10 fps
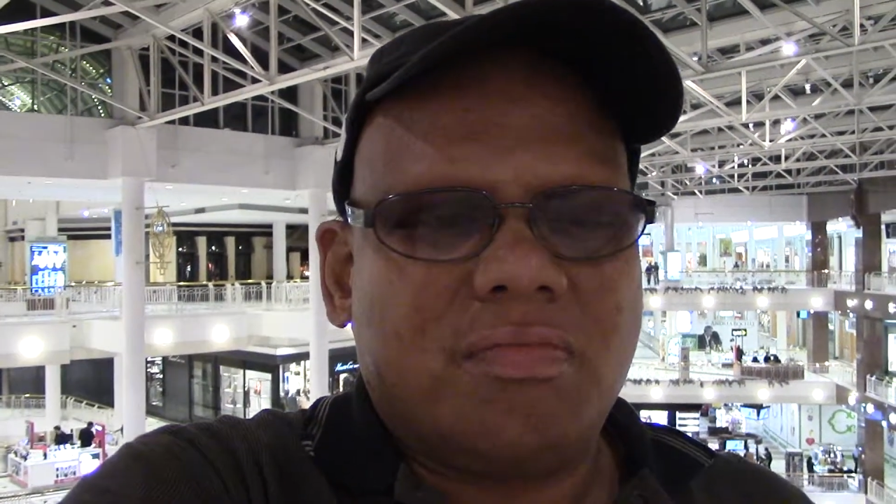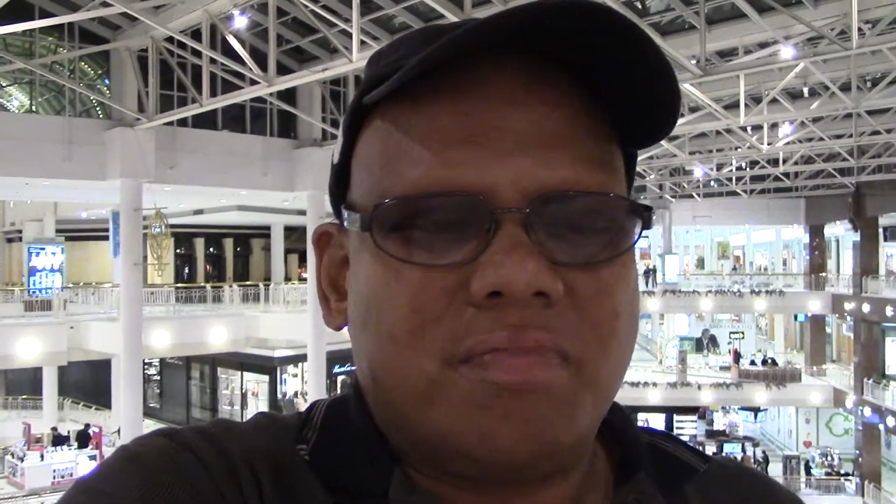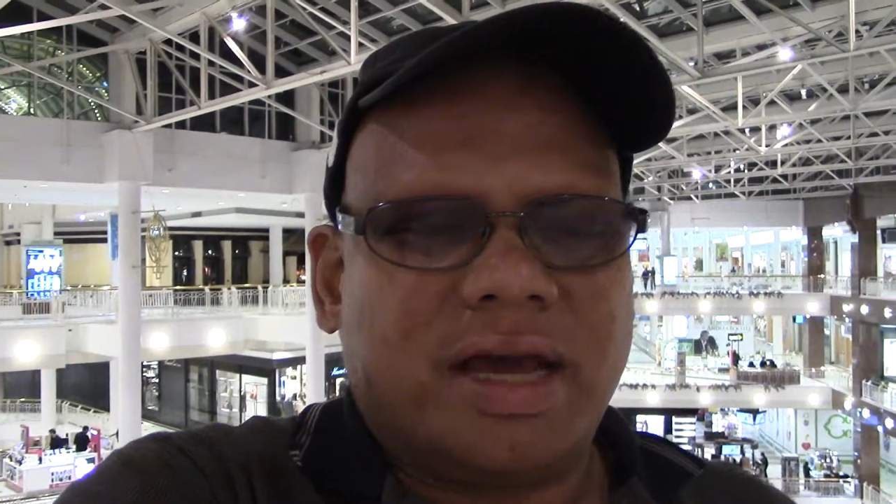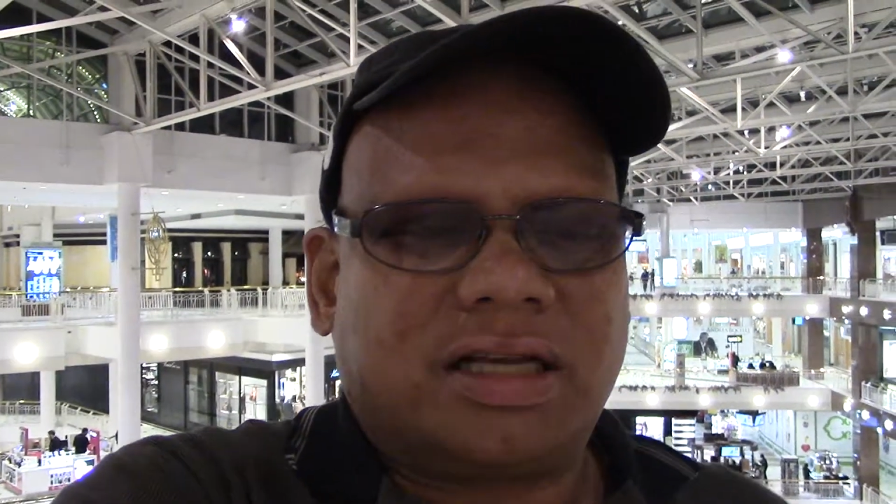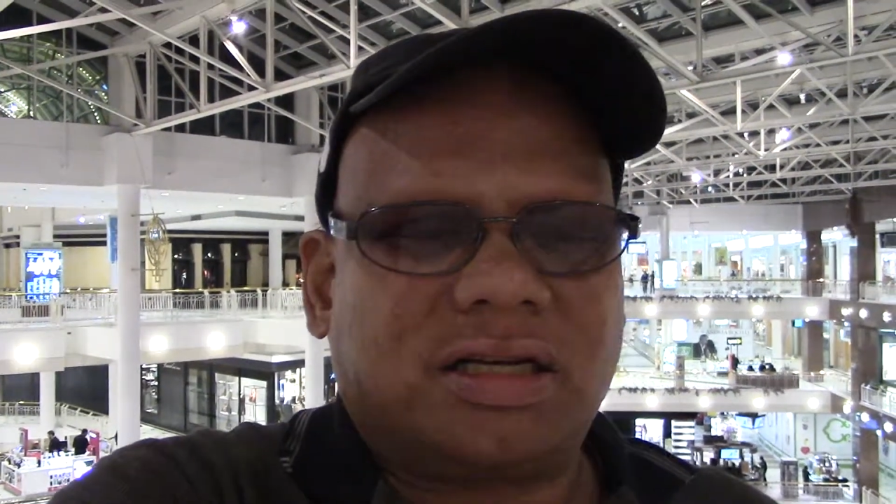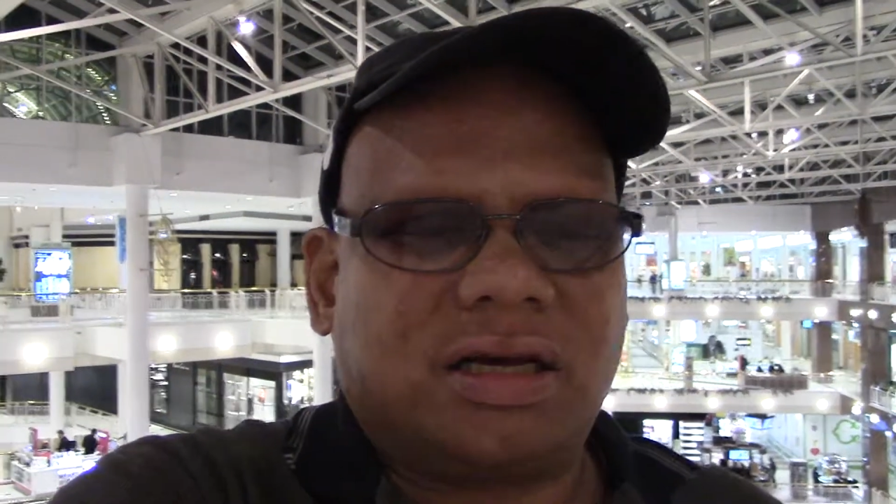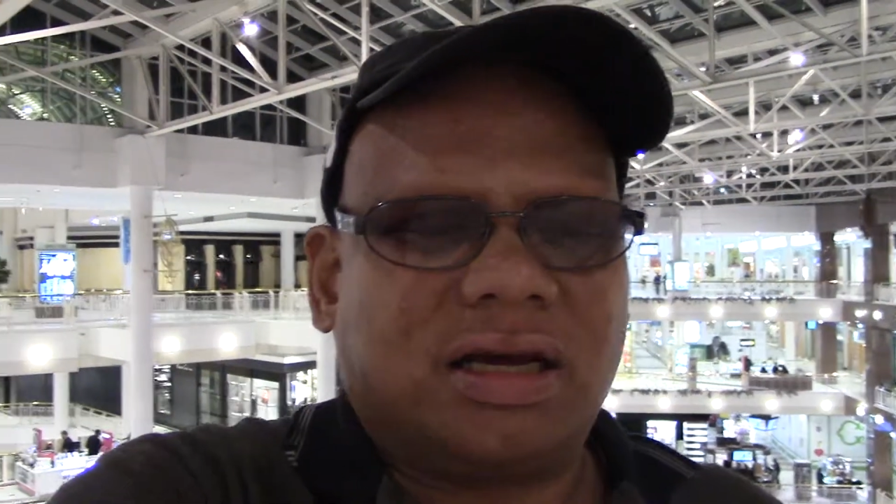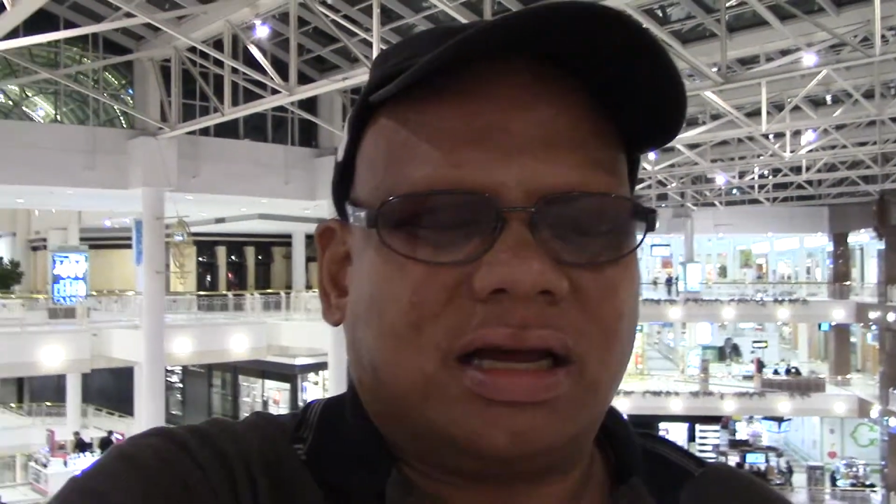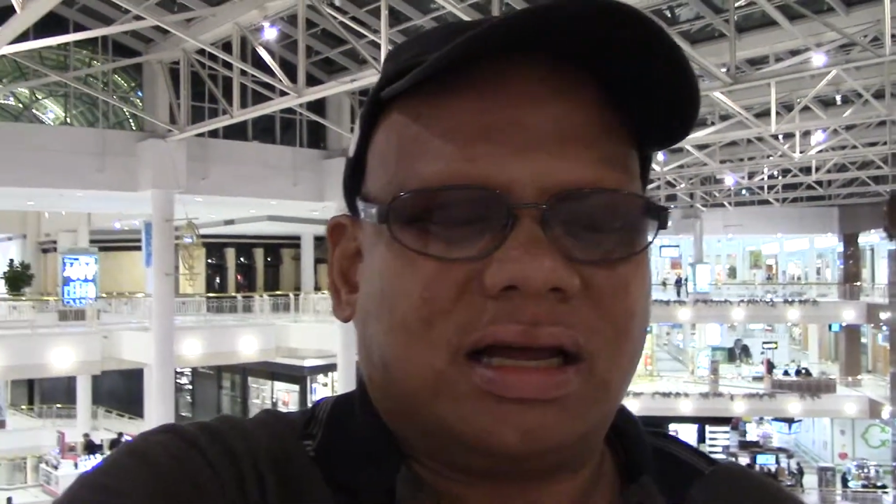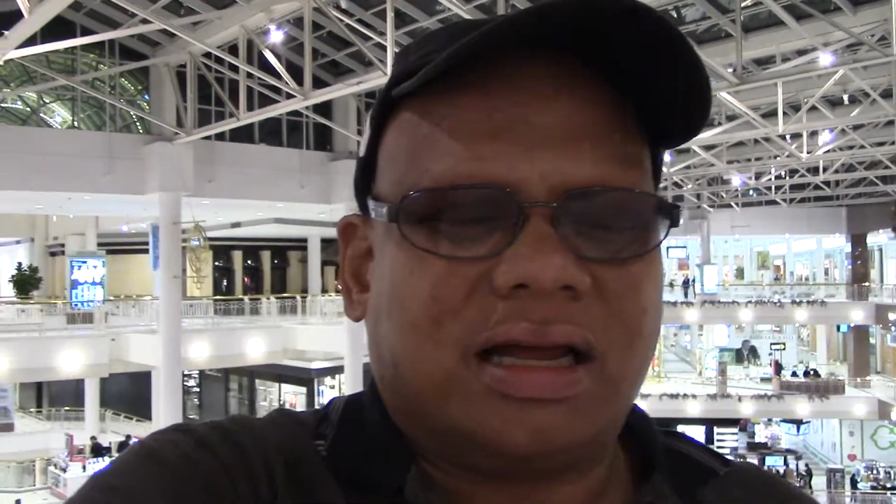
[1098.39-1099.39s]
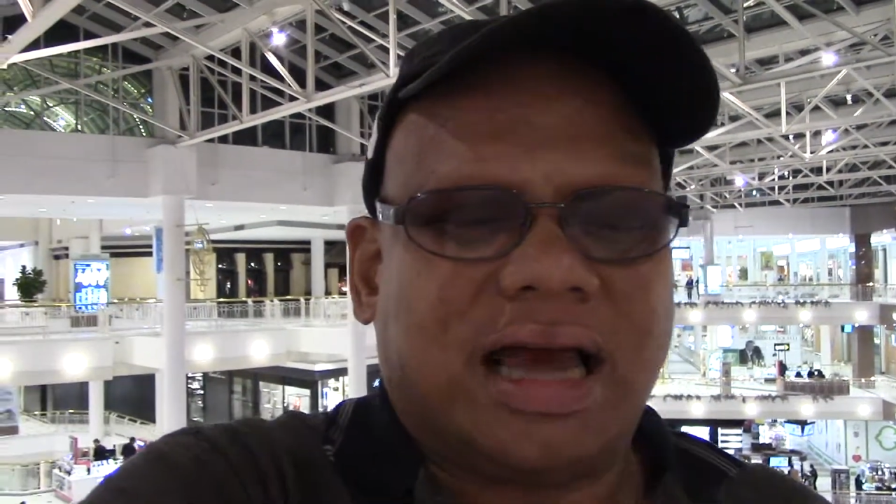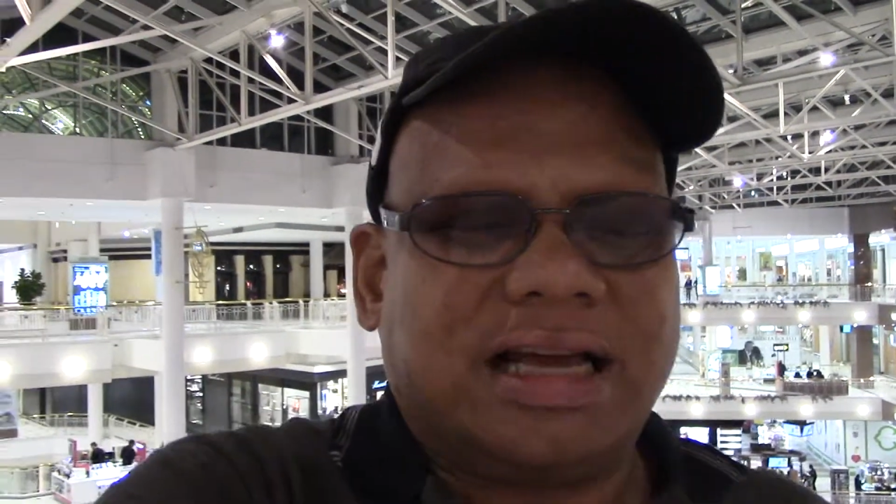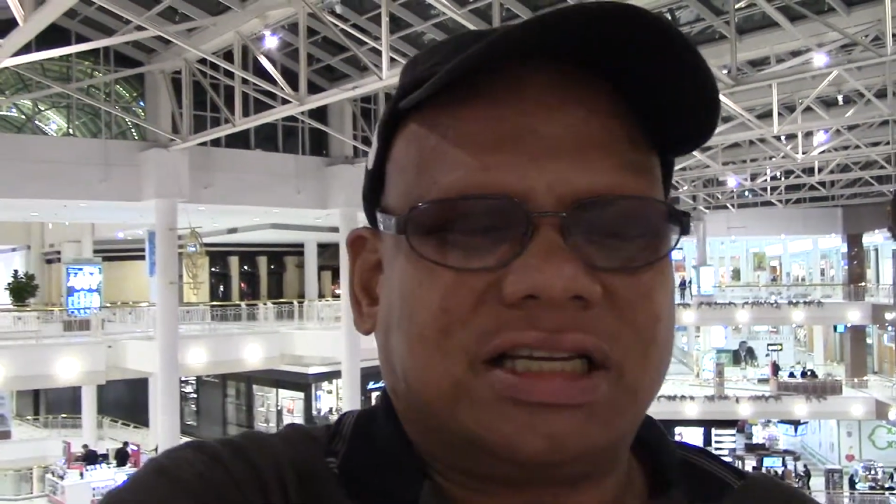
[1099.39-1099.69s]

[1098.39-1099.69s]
makes a